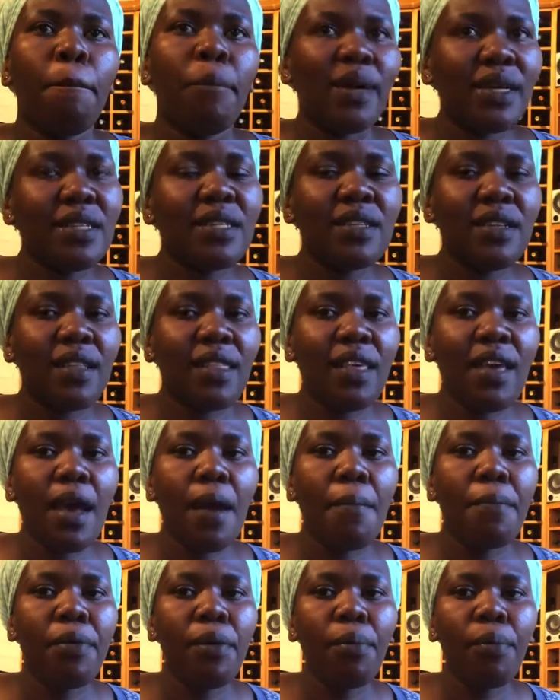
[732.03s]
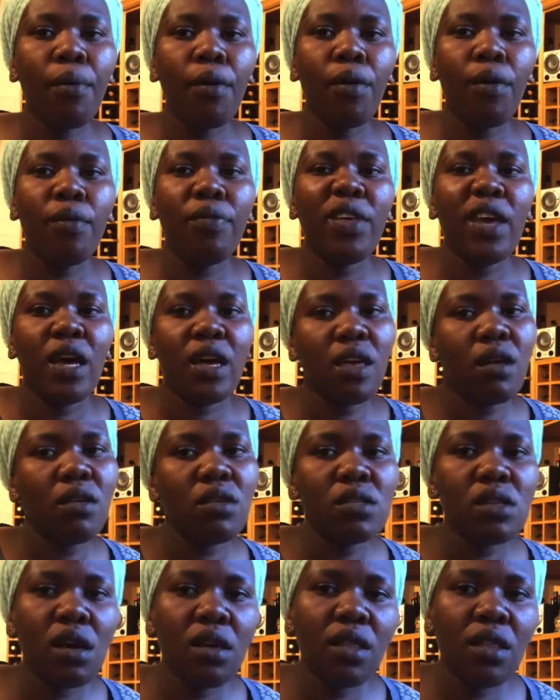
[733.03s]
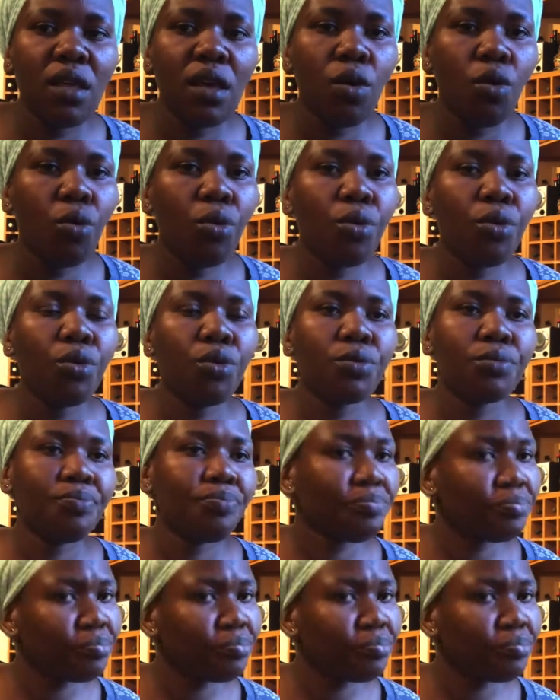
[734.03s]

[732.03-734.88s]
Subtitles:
But there are girls out there who know